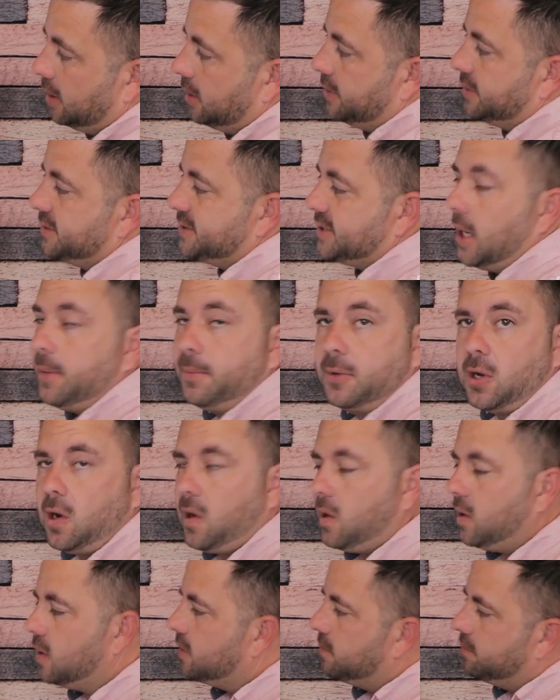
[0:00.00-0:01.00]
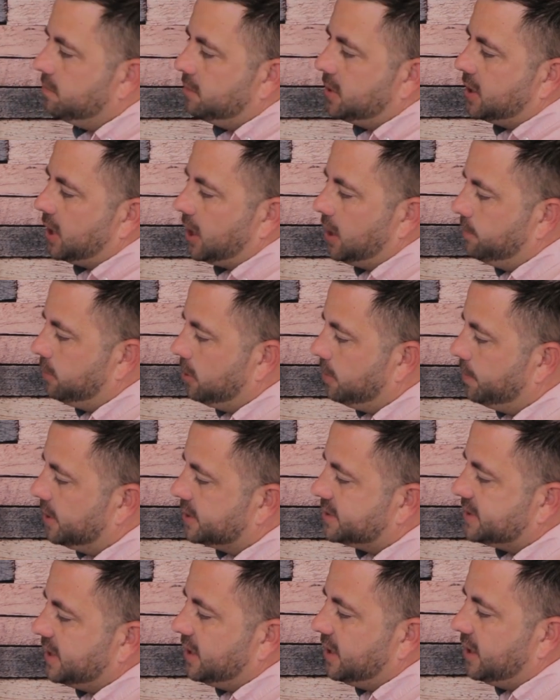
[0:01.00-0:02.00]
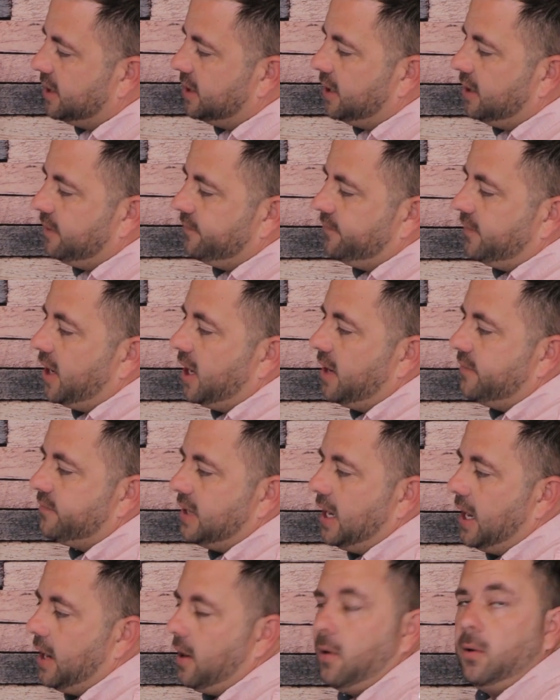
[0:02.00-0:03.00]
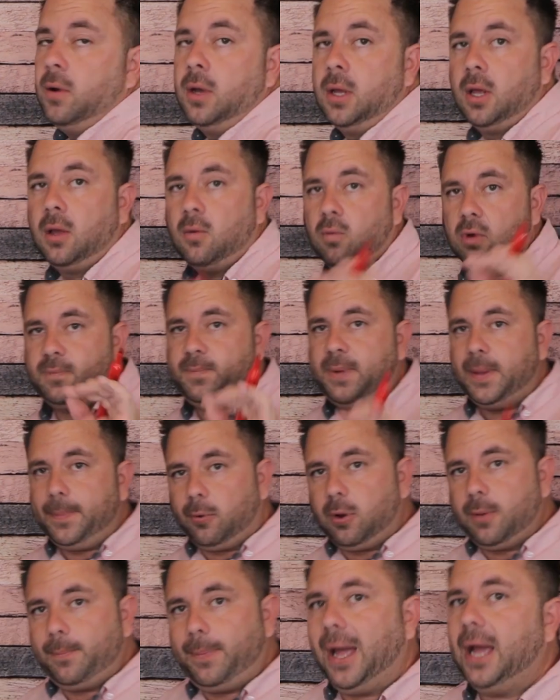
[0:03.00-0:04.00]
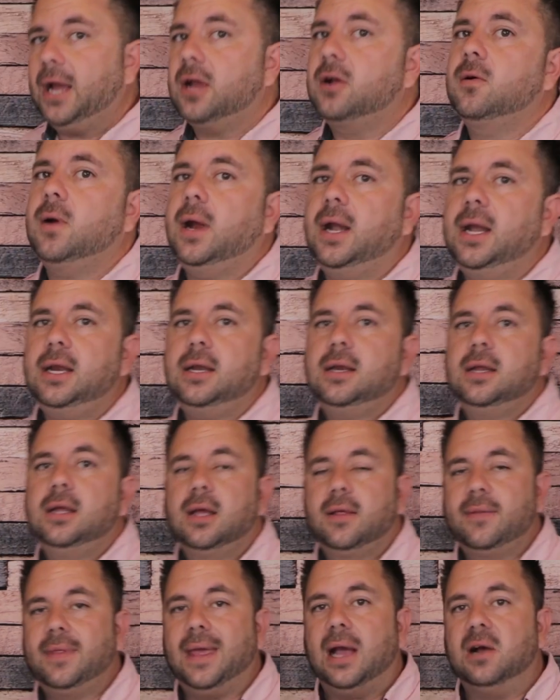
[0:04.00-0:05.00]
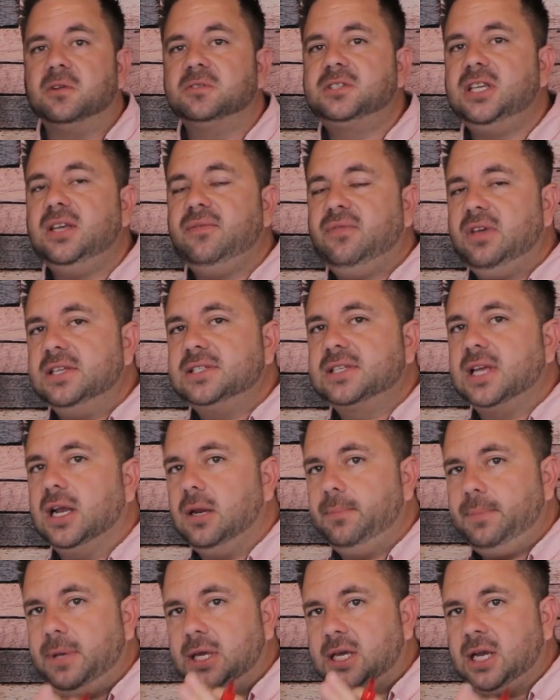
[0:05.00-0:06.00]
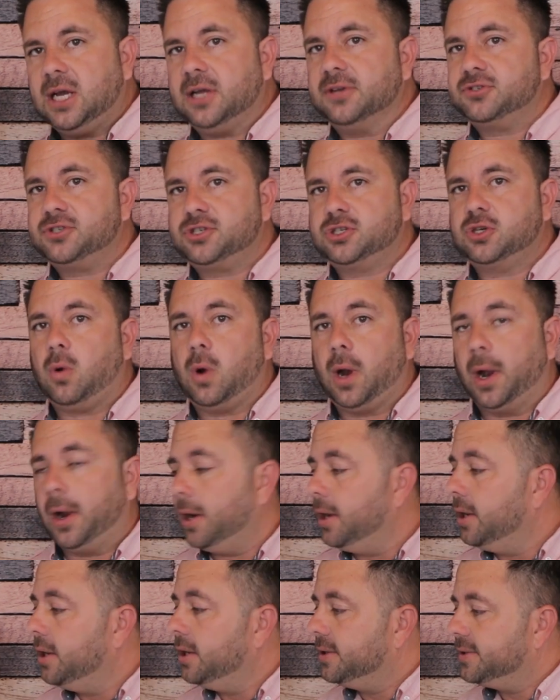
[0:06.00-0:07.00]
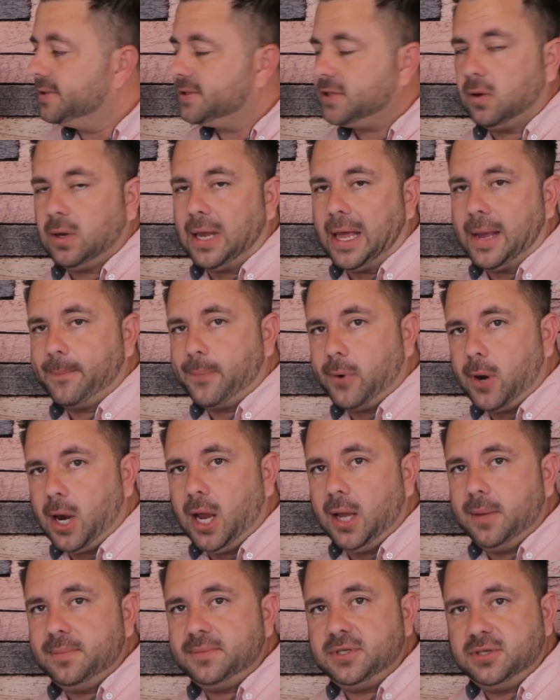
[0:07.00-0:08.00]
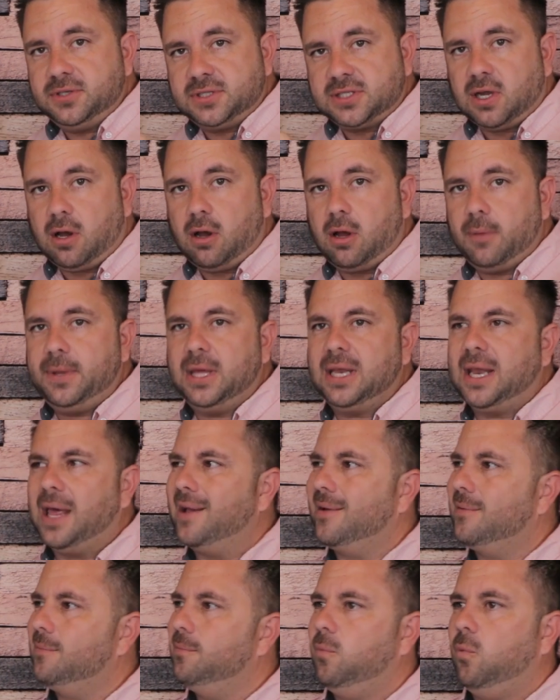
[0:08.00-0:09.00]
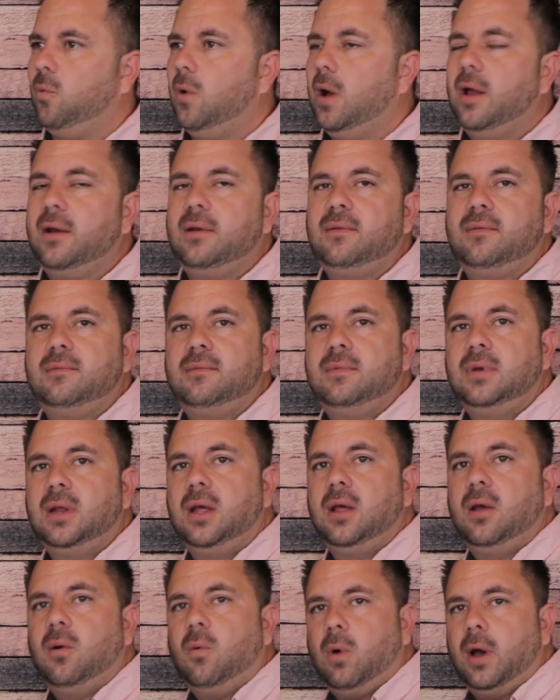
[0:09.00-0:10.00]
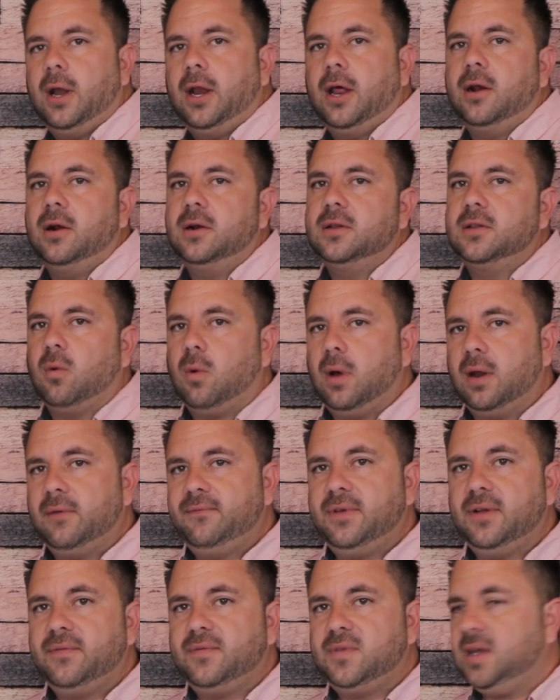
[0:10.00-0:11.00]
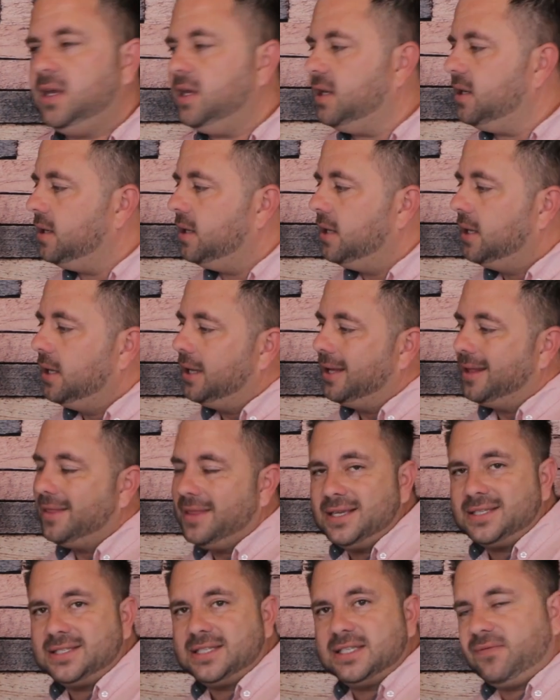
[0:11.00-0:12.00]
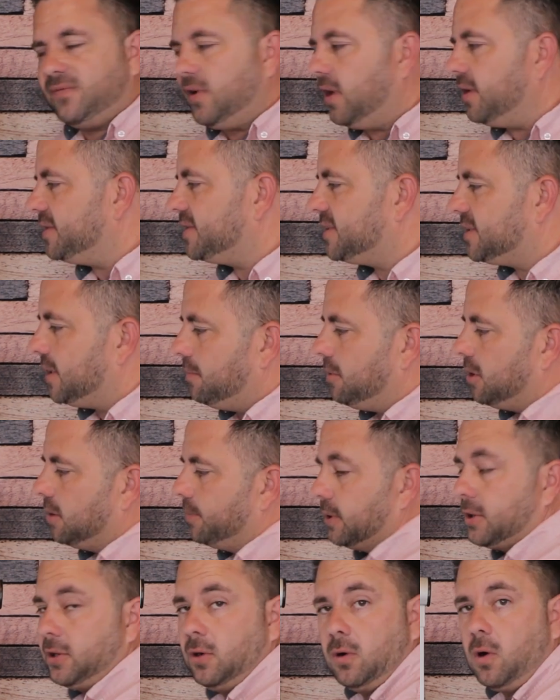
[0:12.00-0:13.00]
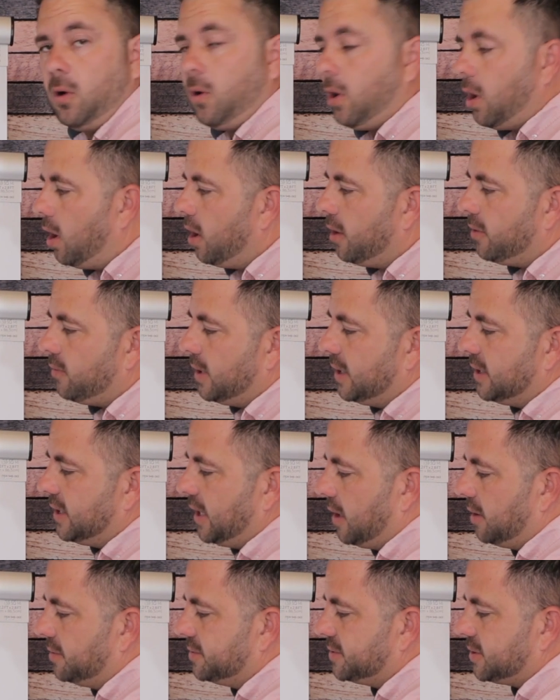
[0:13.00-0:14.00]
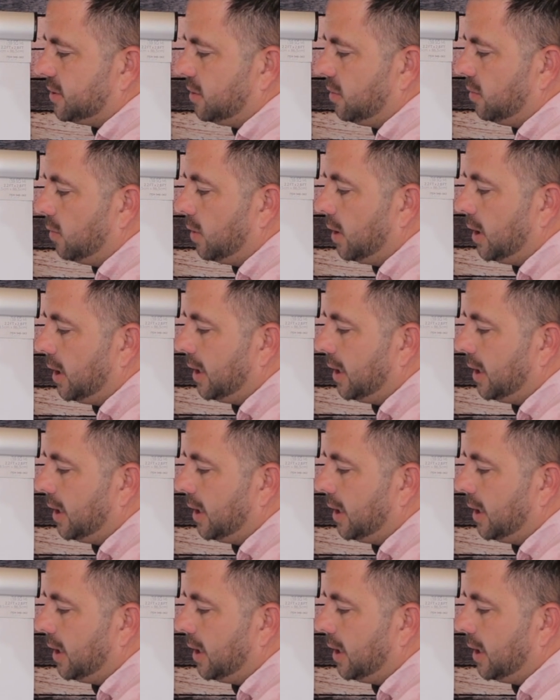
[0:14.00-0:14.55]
Same car, Kelly Blue Book's $89.95. Now, with people with bad credit, the LTV is going to be cut short. So like primes, you saw it be like 100 to 115. This is very similar, but they'll go all the way down to